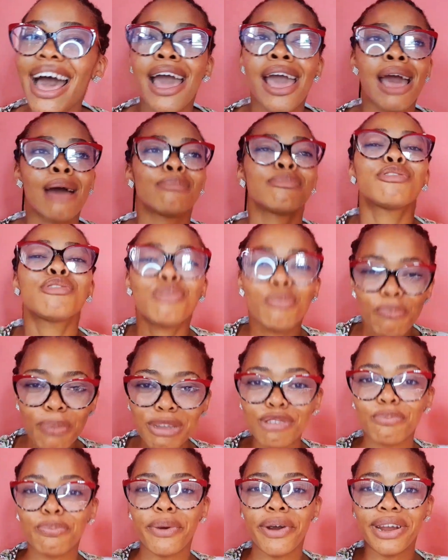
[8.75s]
i am super
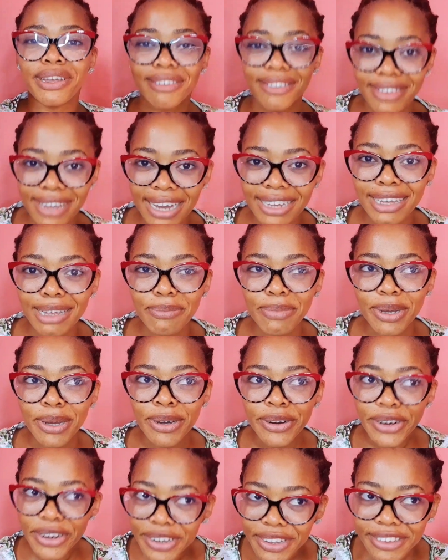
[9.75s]
super excited
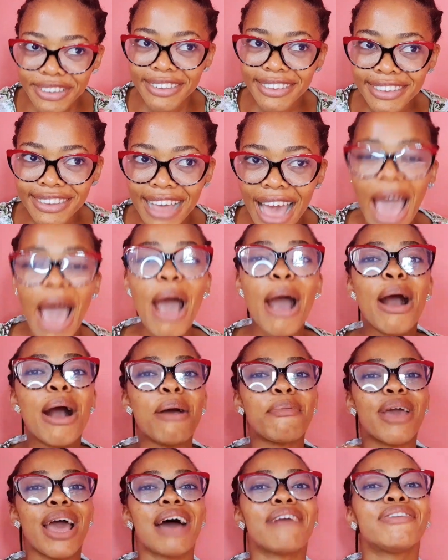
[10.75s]
because
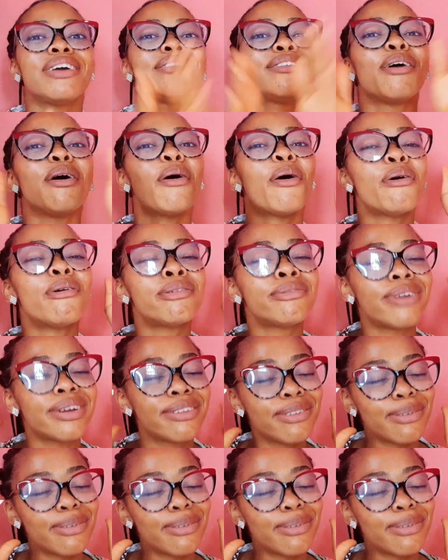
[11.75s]
we have hit 100